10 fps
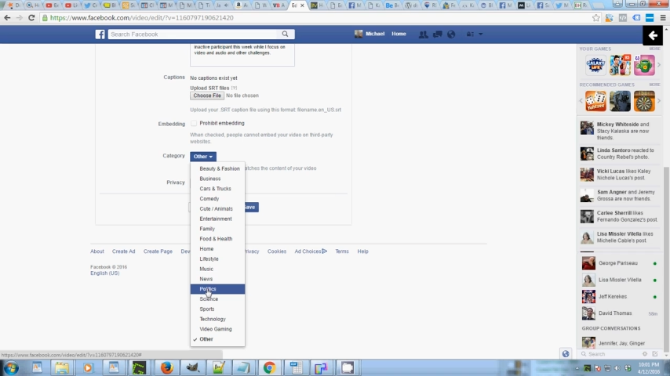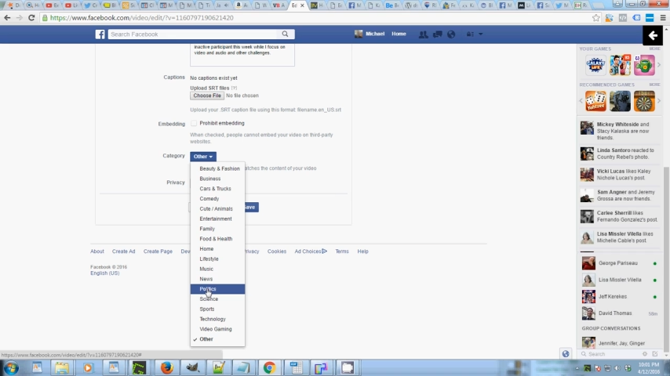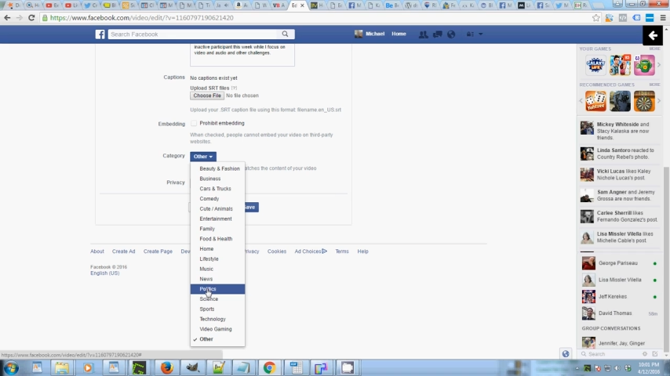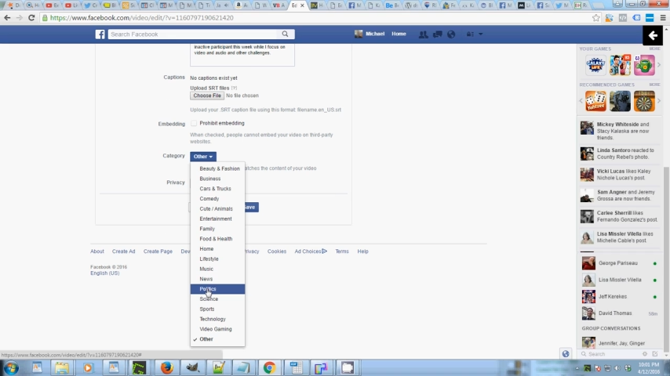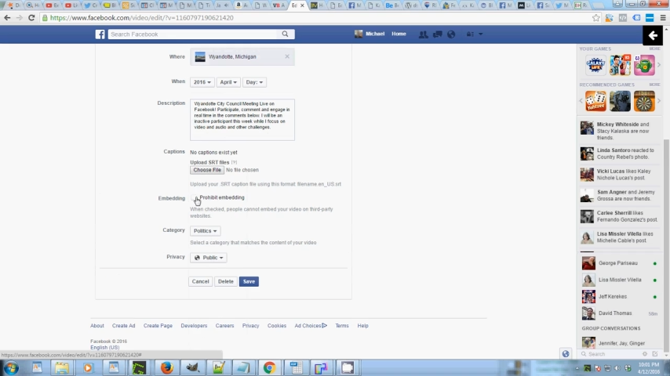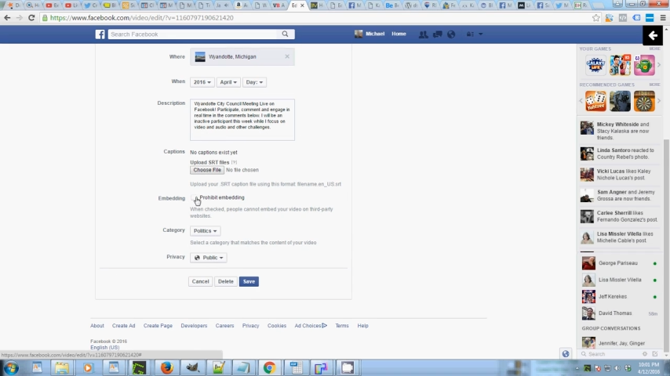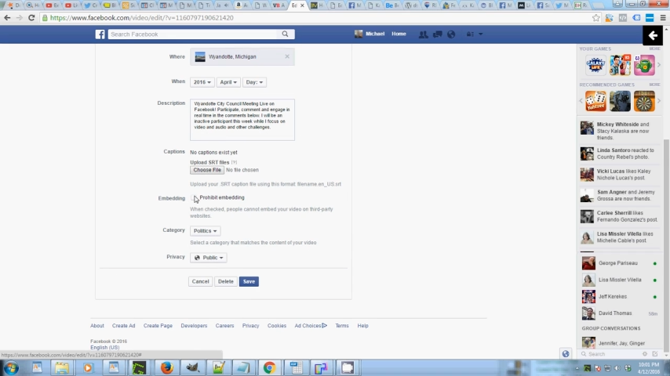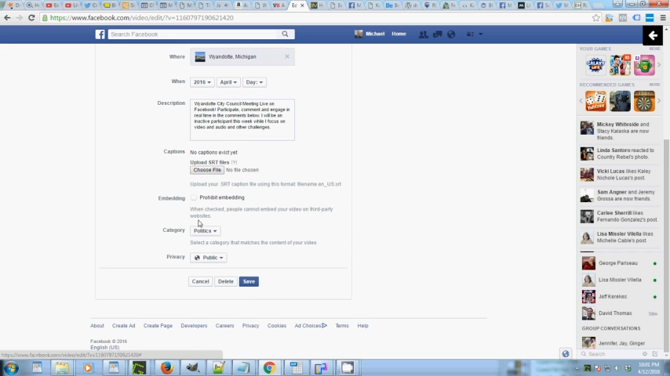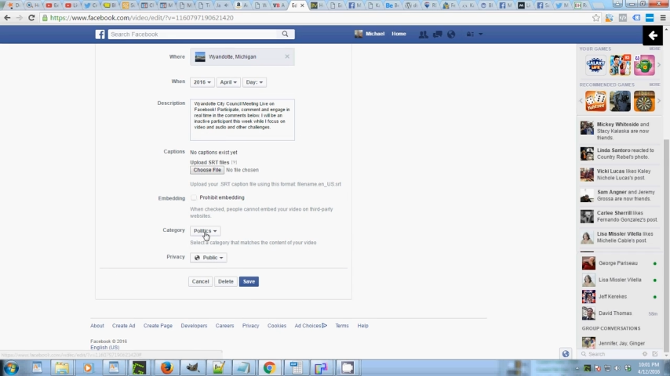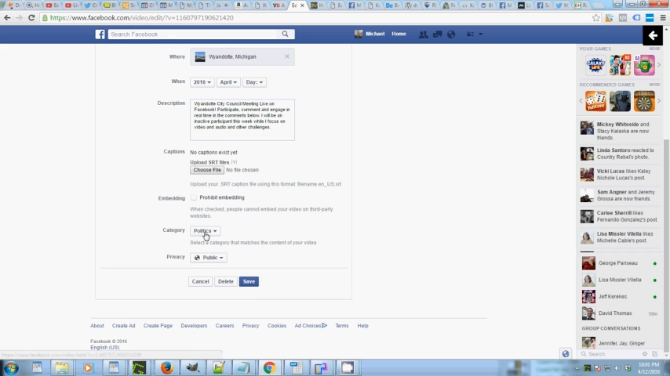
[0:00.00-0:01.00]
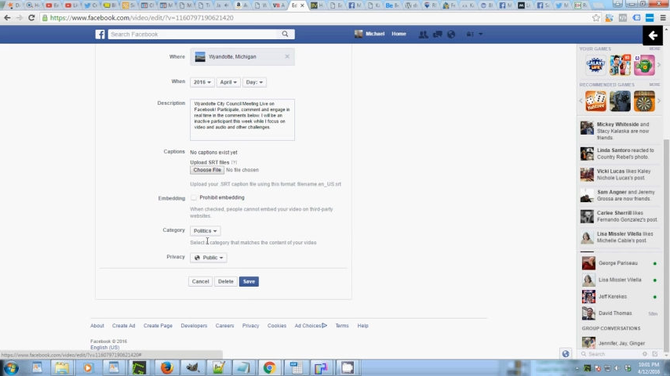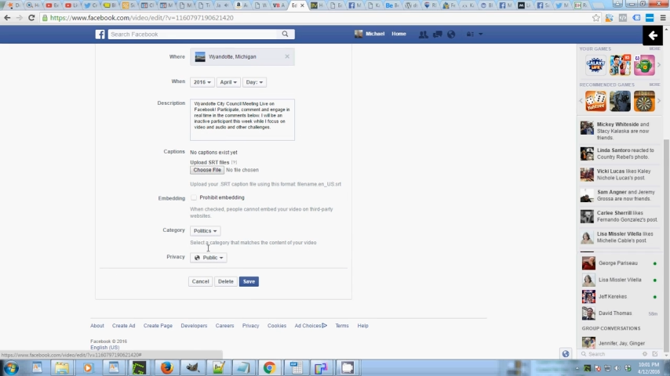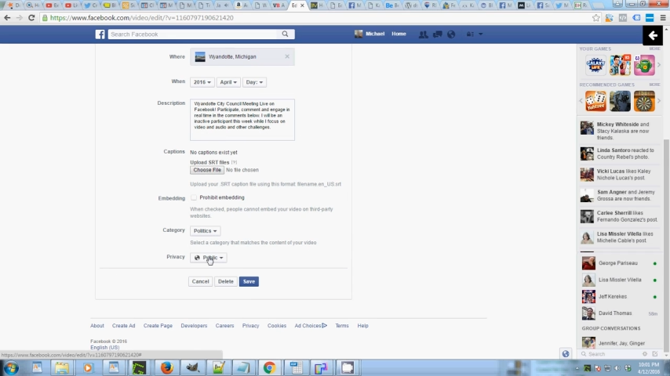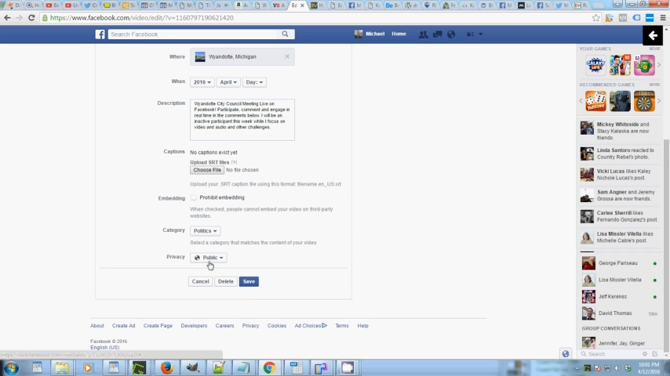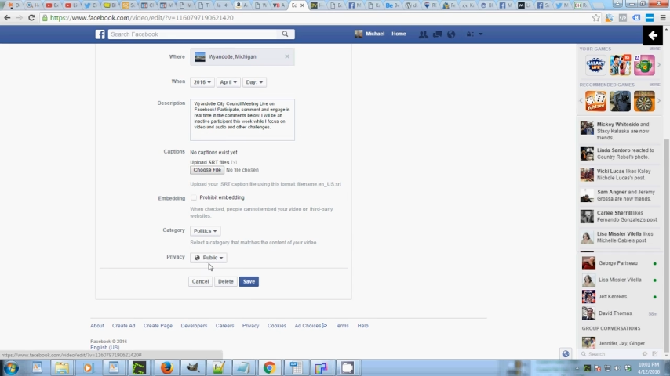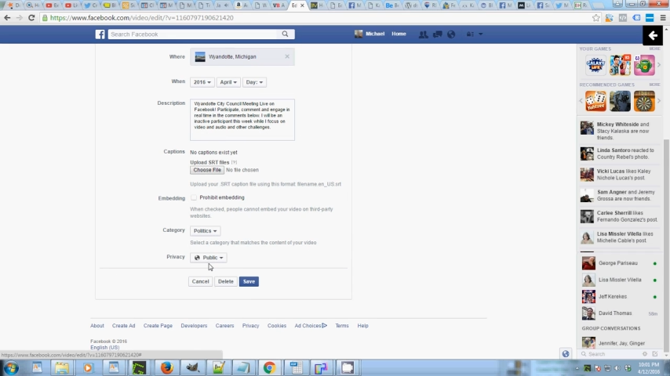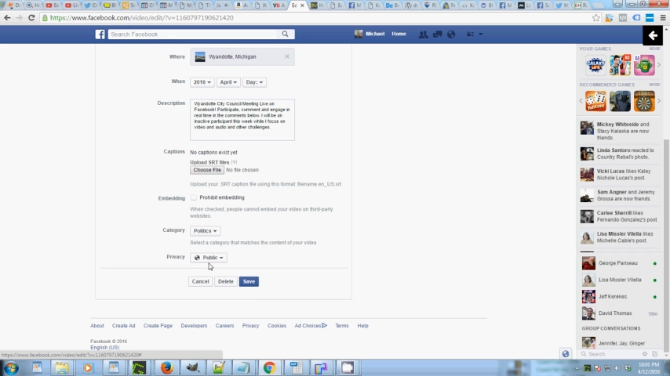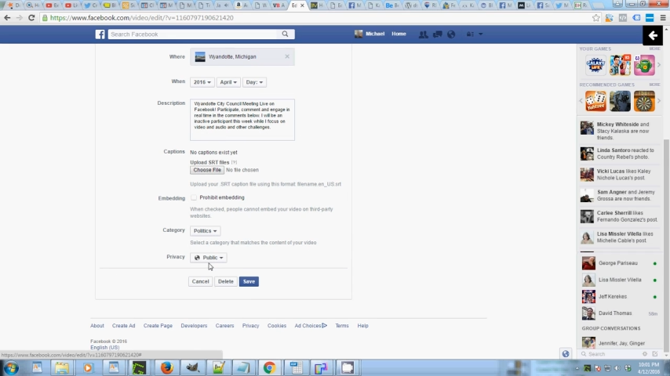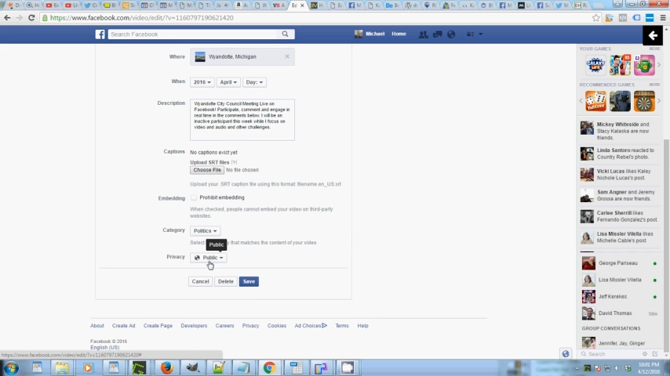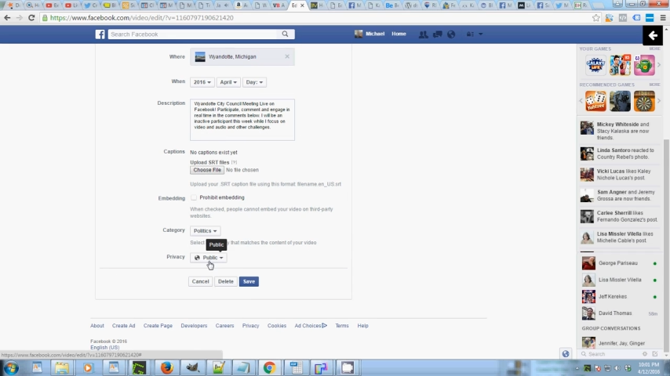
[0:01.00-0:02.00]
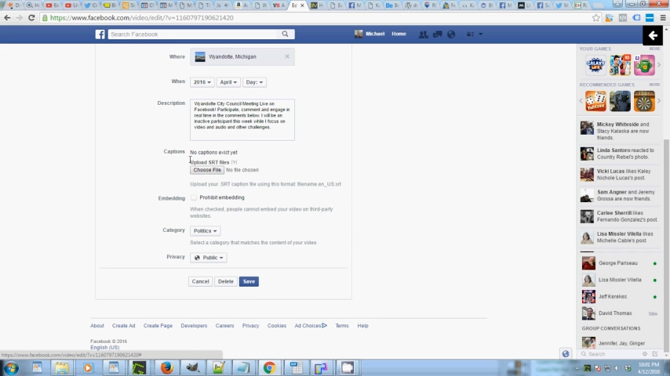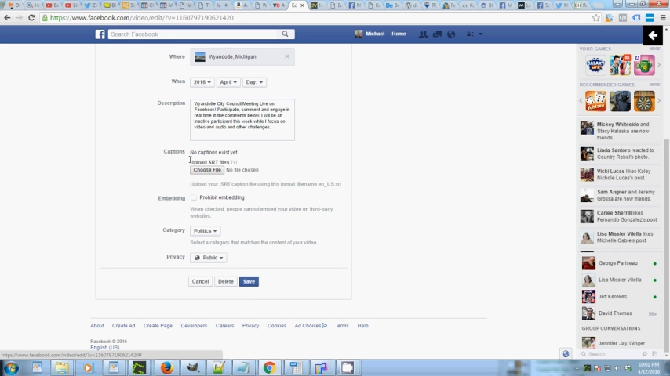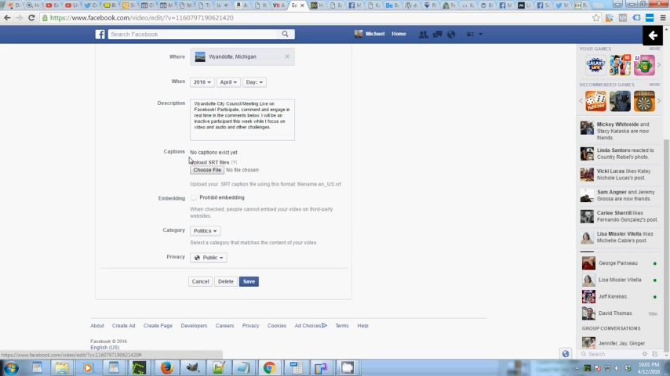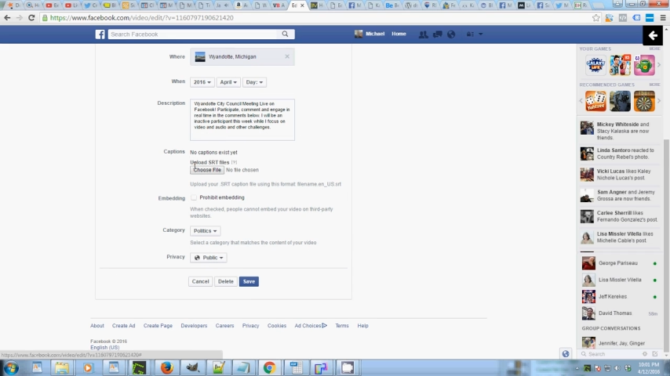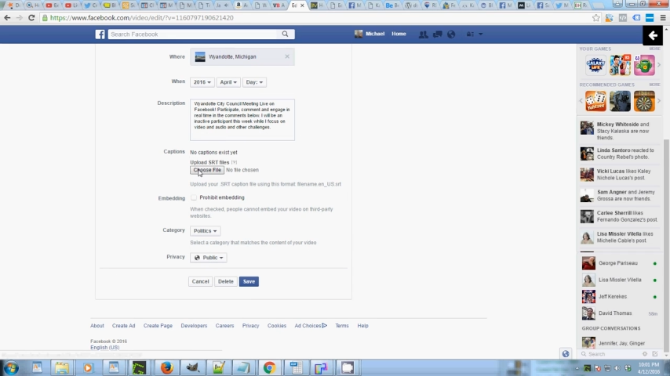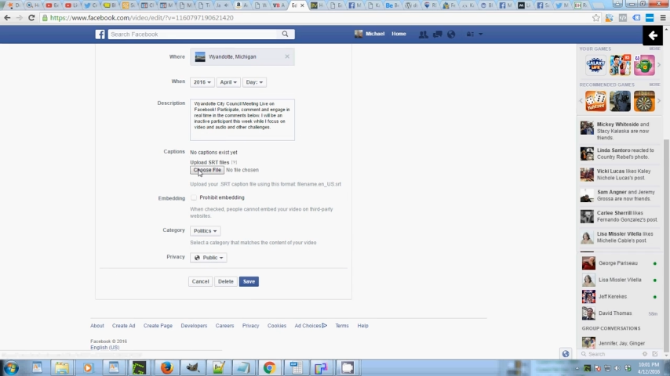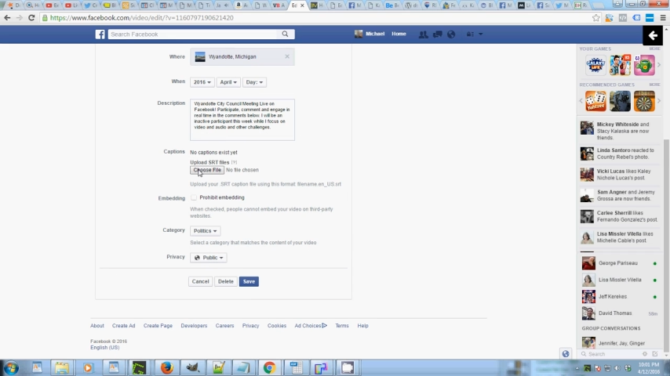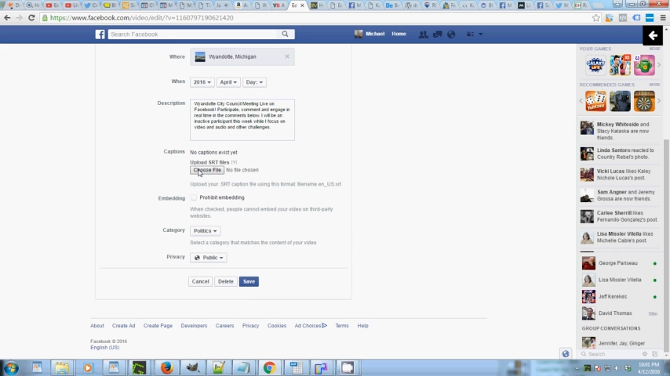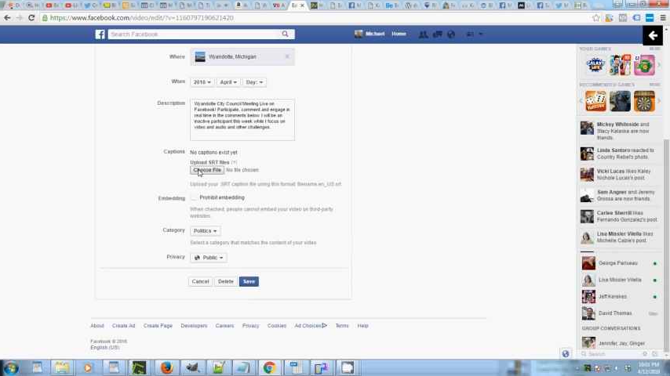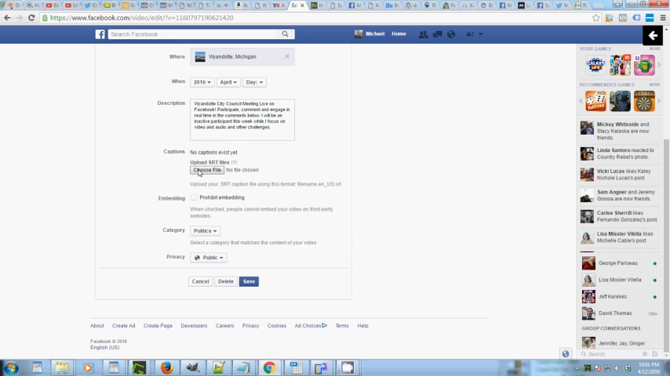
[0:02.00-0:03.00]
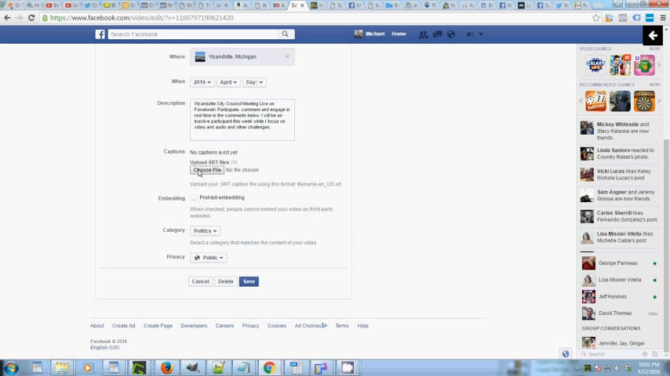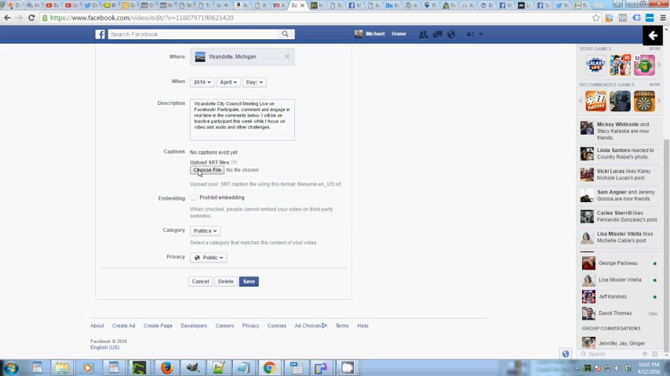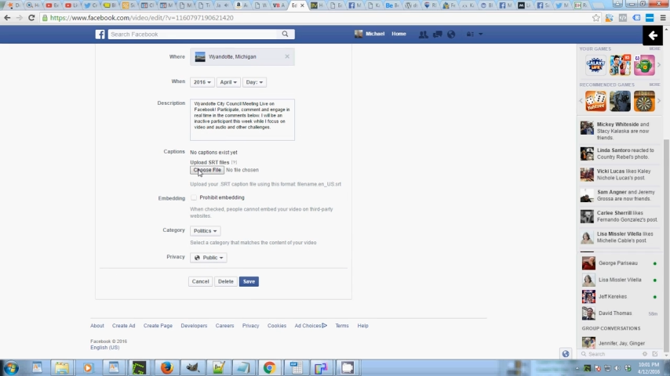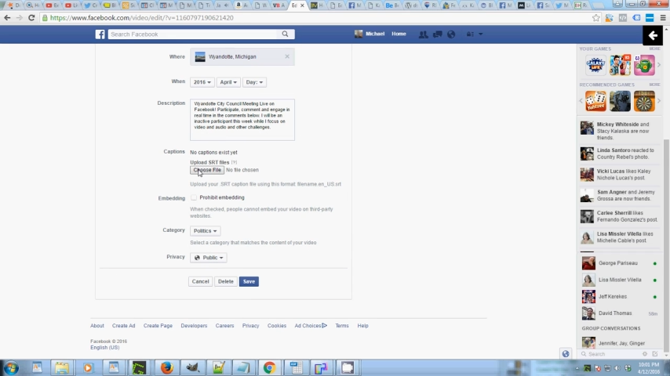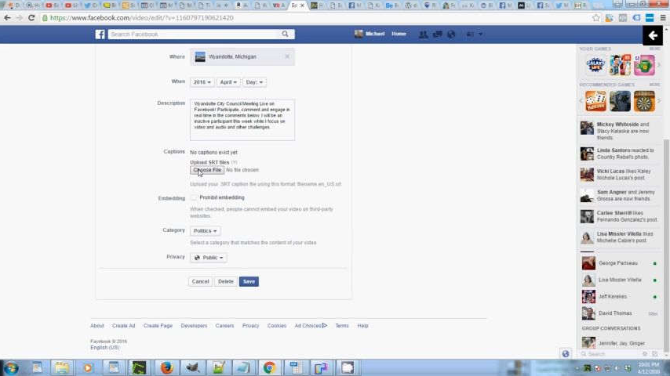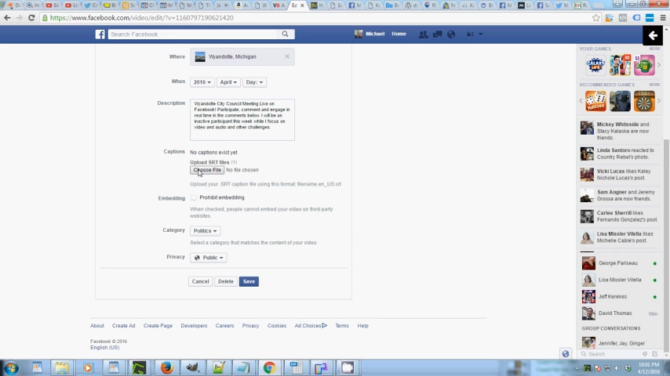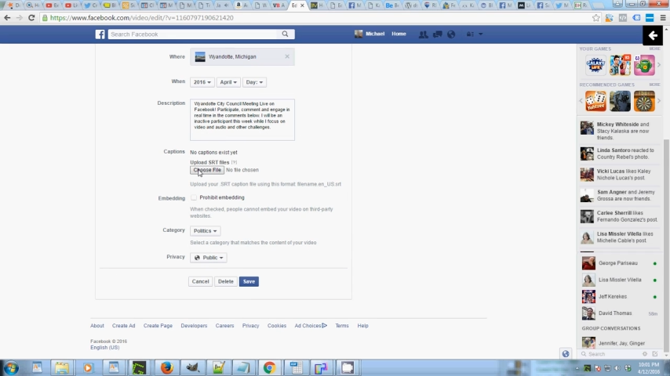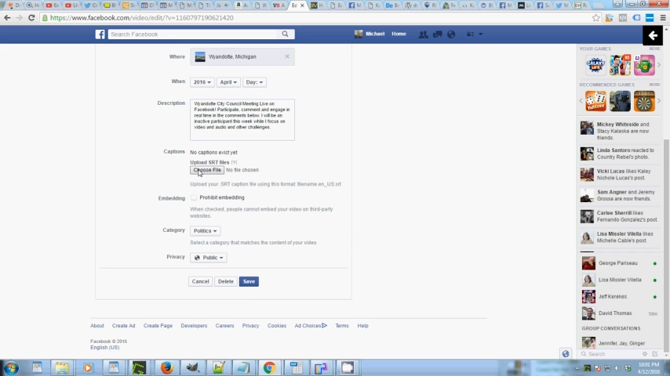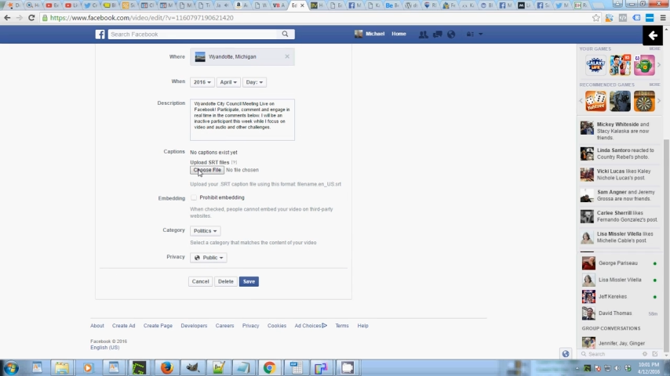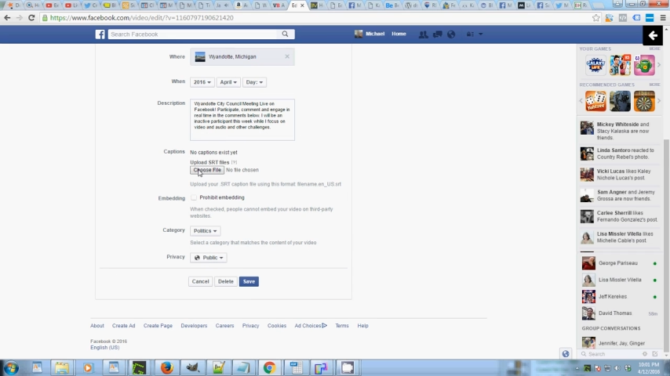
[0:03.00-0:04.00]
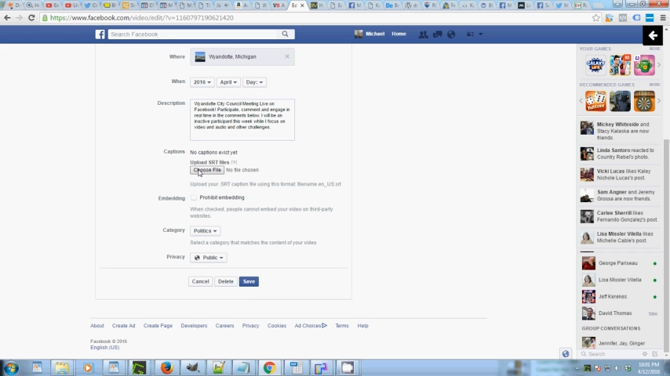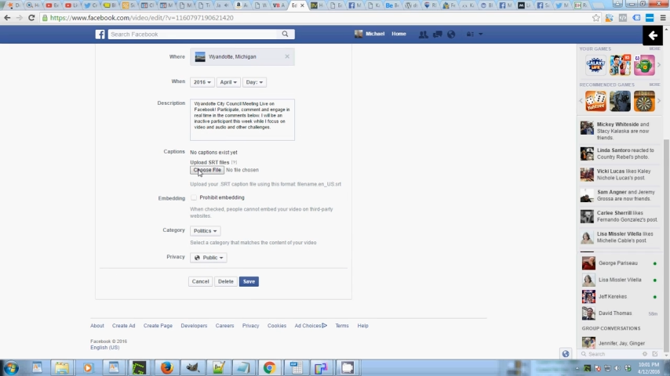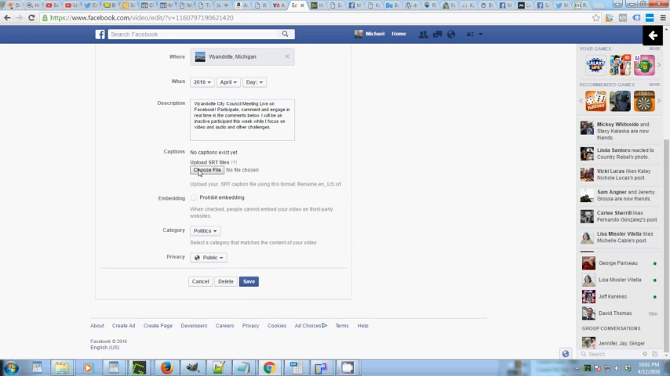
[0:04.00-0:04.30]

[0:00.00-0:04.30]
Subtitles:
[unreadable: no face in view]